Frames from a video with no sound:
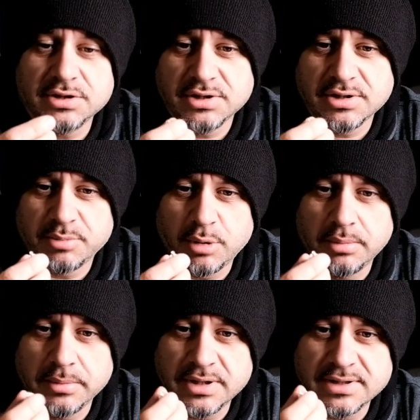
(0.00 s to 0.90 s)
is, the problem
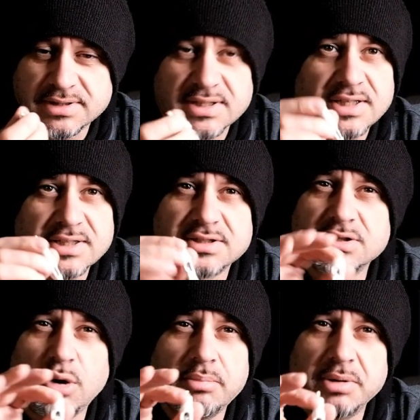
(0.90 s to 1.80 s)
is there is
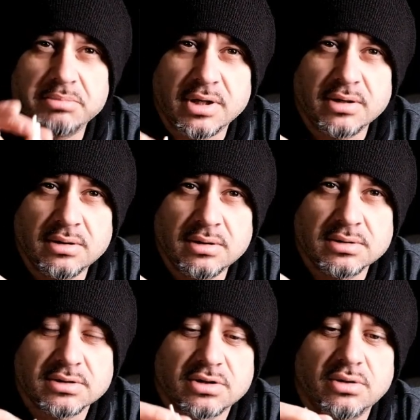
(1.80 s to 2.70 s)
no membrane,
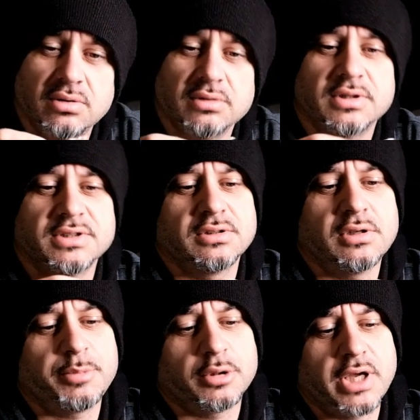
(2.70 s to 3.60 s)
so there is no
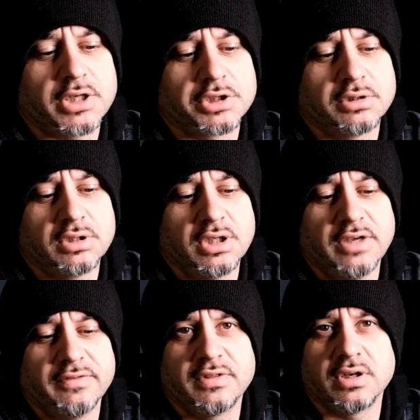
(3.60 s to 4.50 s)
protection.
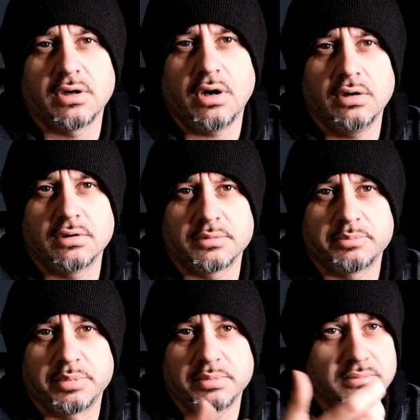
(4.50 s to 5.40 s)
If the color
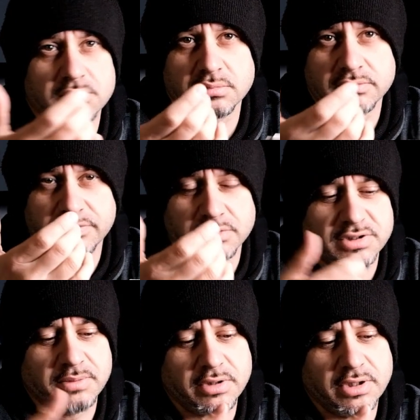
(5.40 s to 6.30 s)
for
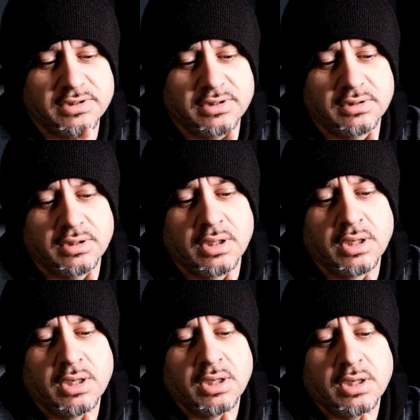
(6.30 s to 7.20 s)
some reason
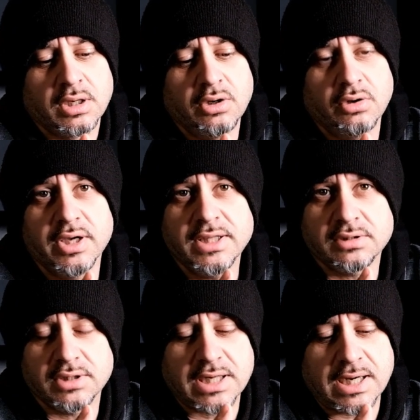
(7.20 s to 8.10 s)
go into
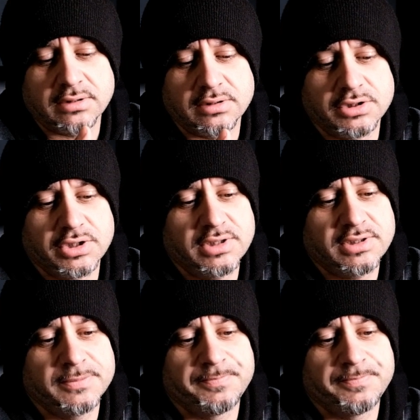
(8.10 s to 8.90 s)
the cartridges,